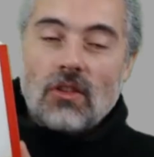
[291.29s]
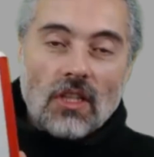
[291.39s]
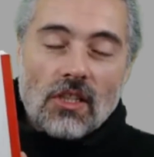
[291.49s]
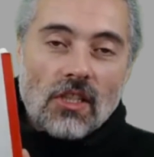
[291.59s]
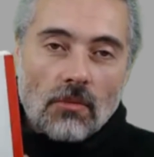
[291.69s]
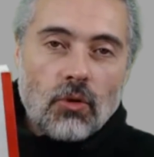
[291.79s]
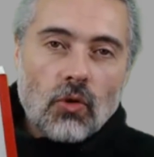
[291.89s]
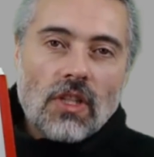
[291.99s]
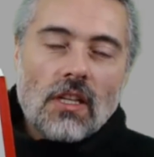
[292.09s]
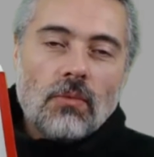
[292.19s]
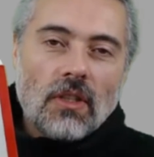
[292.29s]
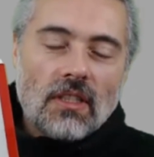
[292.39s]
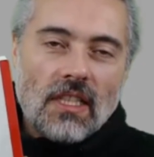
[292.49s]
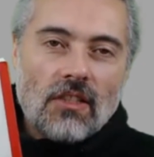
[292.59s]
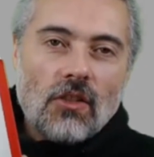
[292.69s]
This is a process book.
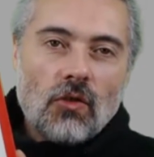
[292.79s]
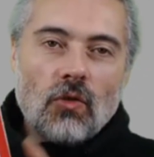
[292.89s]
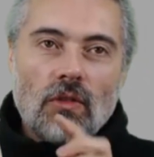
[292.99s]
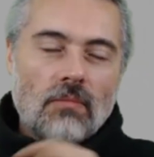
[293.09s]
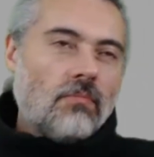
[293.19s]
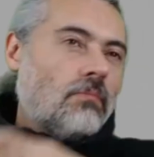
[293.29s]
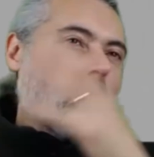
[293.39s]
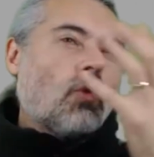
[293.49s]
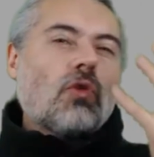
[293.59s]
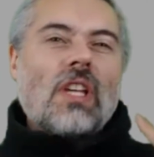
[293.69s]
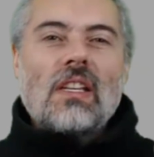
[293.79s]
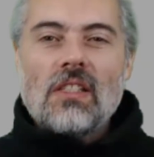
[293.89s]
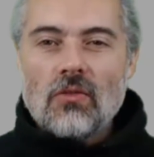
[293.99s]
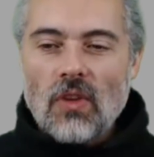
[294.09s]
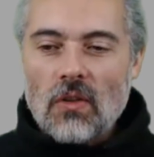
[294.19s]
It teaches you the
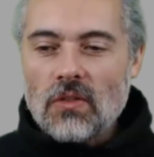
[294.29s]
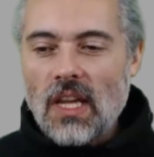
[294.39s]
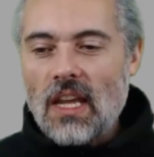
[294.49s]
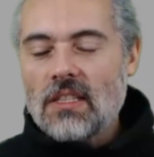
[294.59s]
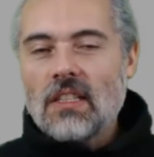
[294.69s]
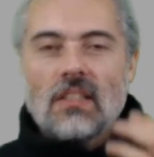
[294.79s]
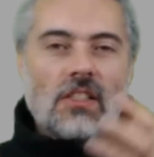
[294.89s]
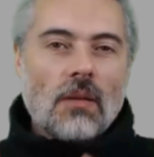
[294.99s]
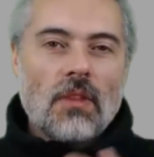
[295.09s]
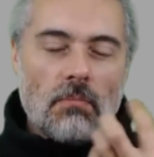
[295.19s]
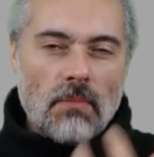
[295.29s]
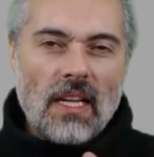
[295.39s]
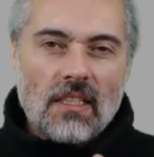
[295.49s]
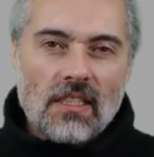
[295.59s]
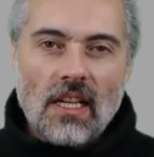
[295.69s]
processes around testing and some of the
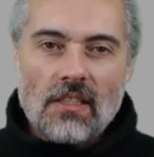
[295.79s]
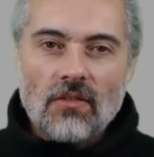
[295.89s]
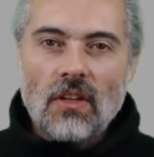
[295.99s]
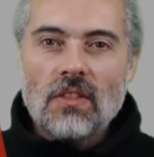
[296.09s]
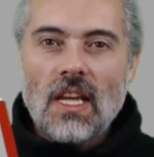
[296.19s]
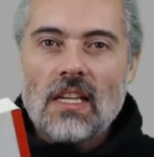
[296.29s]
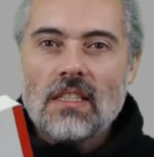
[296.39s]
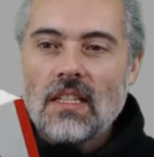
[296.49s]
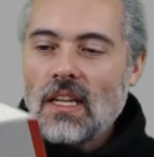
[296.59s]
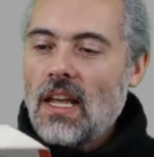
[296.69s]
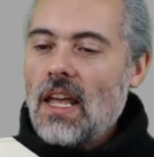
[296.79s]
mindsets around testing.